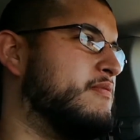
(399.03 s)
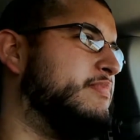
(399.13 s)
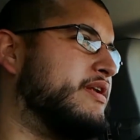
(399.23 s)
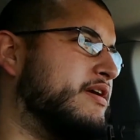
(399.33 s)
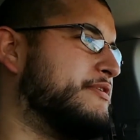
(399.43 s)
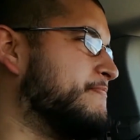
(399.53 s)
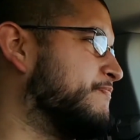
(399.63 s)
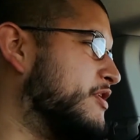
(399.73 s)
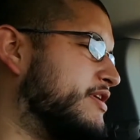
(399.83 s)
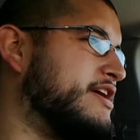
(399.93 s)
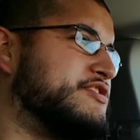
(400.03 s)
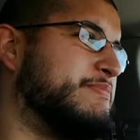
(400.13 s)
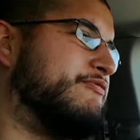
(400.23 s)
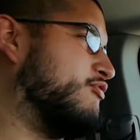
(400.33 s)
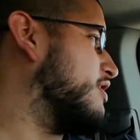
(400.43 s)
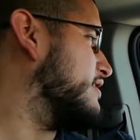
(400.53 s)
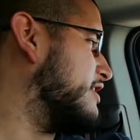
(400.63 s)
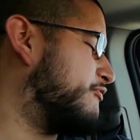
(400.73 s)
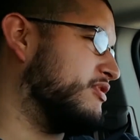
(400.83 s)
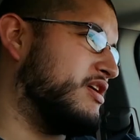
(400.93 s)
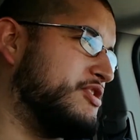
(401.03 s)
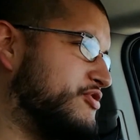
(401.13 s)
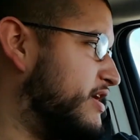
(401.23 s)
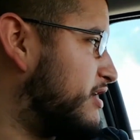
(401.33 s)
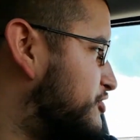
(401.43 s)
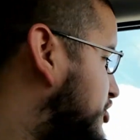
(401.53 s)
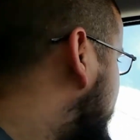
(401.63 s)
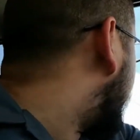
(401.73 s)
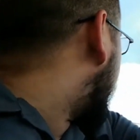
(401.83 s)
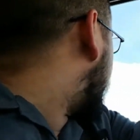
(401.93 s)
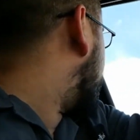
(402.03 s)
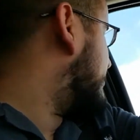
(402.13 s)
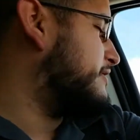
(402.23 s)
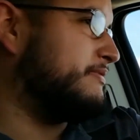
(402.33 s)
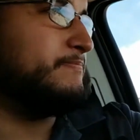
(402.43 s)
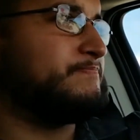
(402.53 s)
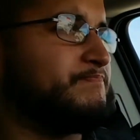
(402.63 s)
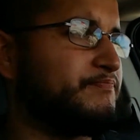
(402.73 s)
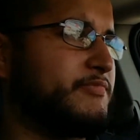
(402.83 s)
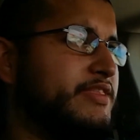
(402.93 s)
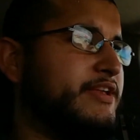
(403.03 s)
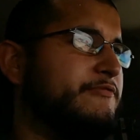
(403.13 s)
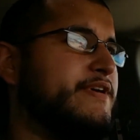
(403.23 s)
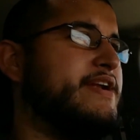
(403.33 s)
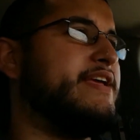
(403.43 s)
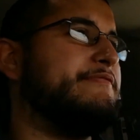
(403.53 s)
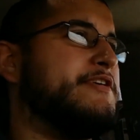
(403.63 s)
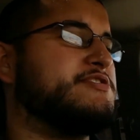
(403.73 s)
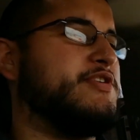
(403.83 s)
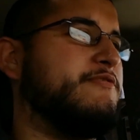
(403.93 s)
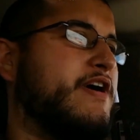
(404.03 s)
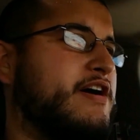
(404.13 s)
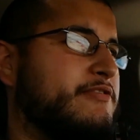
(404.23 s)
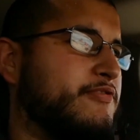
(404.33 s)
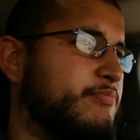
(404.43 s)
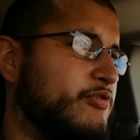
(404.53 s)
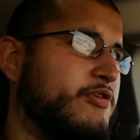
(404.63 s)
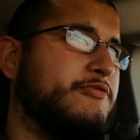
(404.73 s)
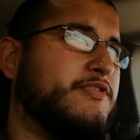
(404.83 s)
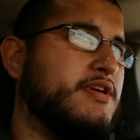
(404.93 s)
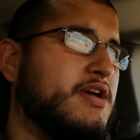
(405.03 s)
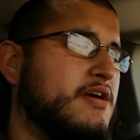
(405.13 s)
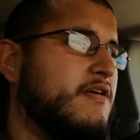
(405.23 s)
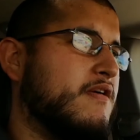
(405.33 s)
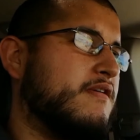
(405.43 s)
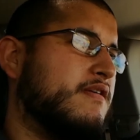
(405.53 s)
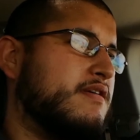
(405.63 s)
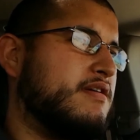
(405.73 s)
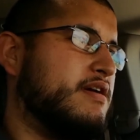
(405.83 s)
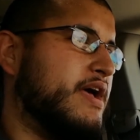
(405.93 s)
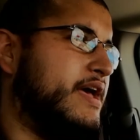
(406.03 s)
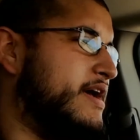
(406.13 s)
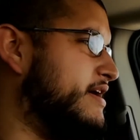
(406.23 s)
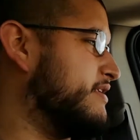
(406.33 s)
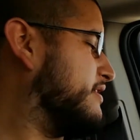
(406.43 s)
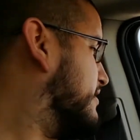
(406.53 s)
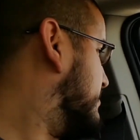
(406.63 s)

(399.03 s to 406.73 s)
But okay, so before I left for lunch, right, I was trying to get the Infiniti FX35 approved, and